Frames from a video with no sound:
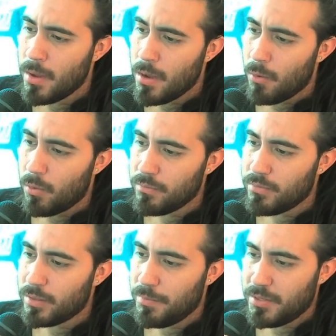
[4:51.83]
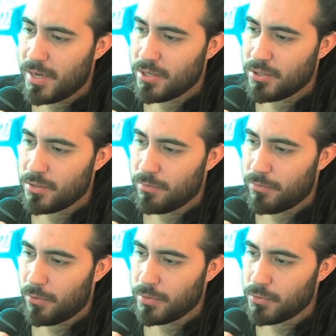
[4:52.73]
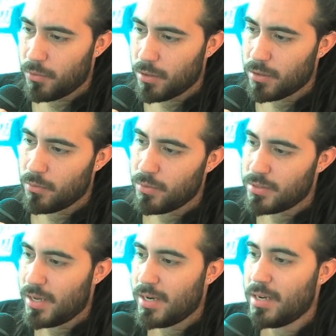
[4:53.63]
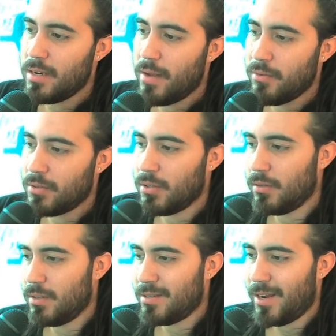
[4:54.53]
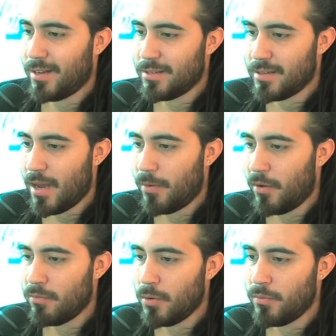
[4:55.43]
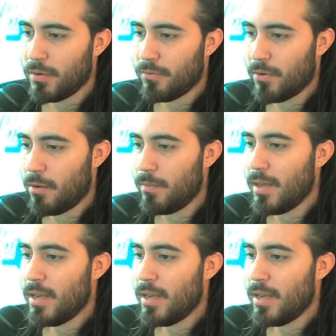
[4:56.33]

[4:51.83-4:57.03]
One of the limitations of Freud's work was that he never took the second step of moving from